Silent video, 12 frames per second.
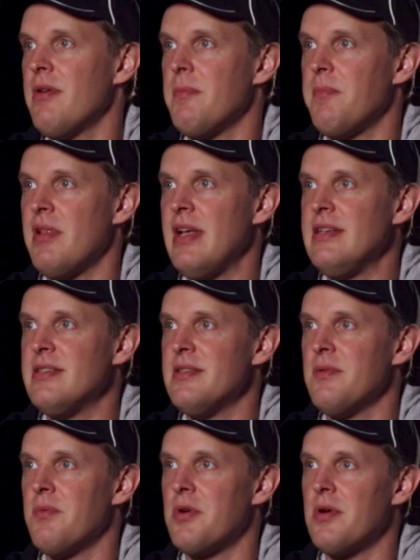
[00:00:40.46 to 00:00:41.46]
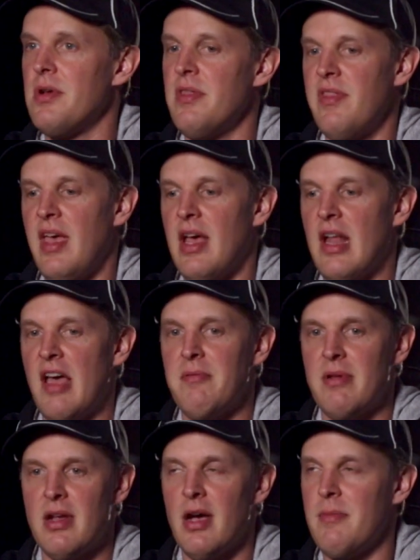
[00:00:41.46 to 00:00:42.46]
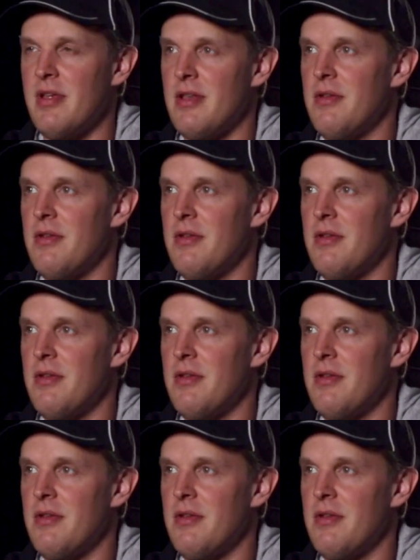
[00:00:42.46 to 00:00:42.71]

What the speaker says: in a place in the world that I've been coming